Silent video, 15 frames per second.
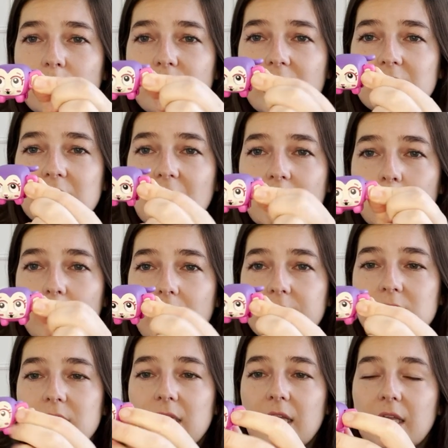That's kind of what I was
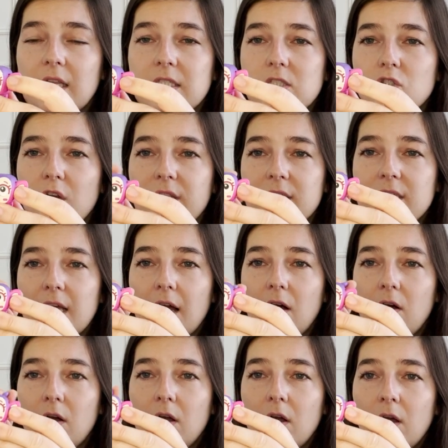thinking. Let's try the tail.
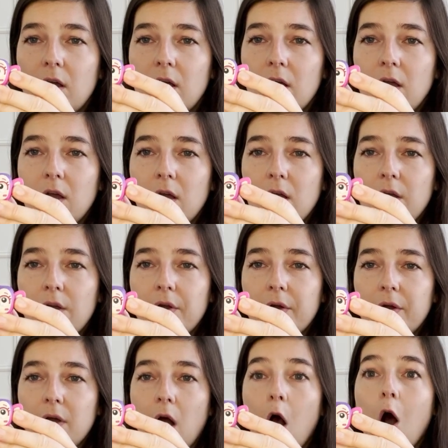
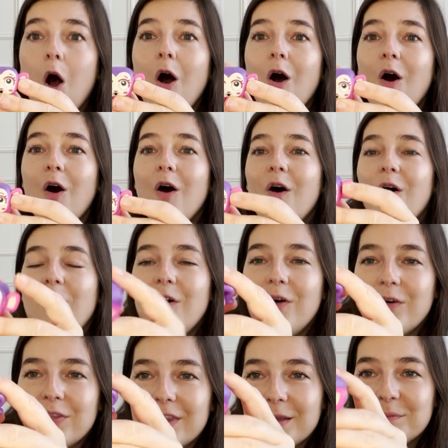
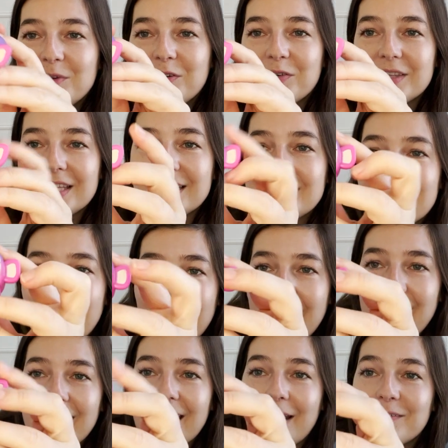Oh, they move with the
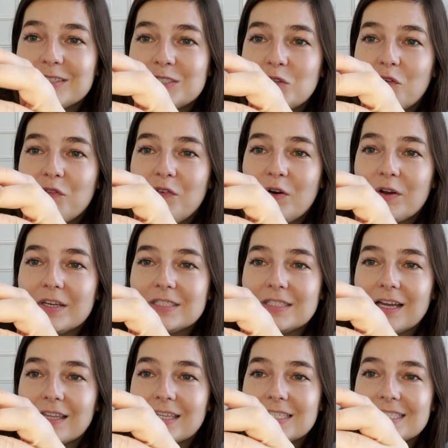tail and I was so focused
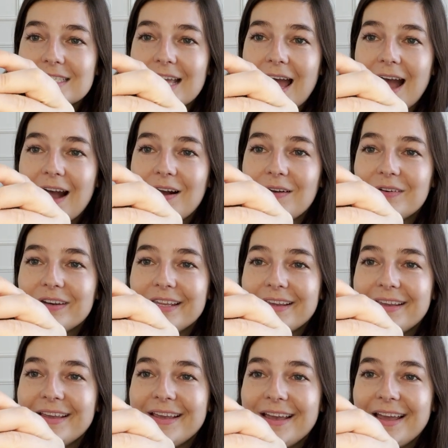on the sound
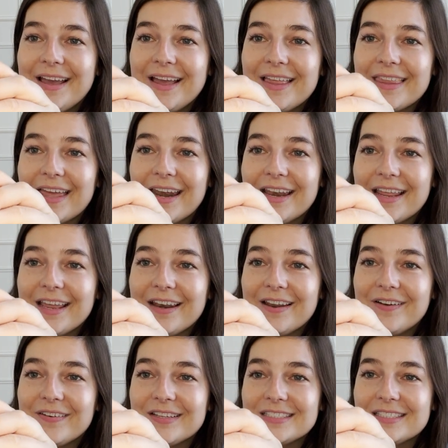that I didn't
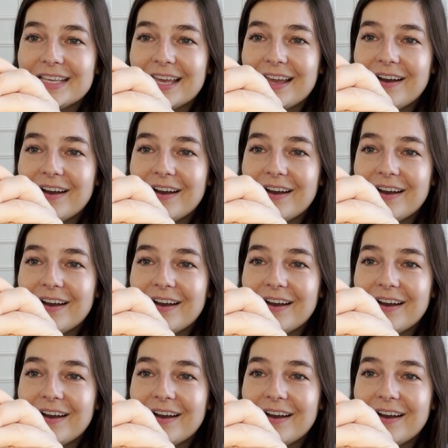notice it.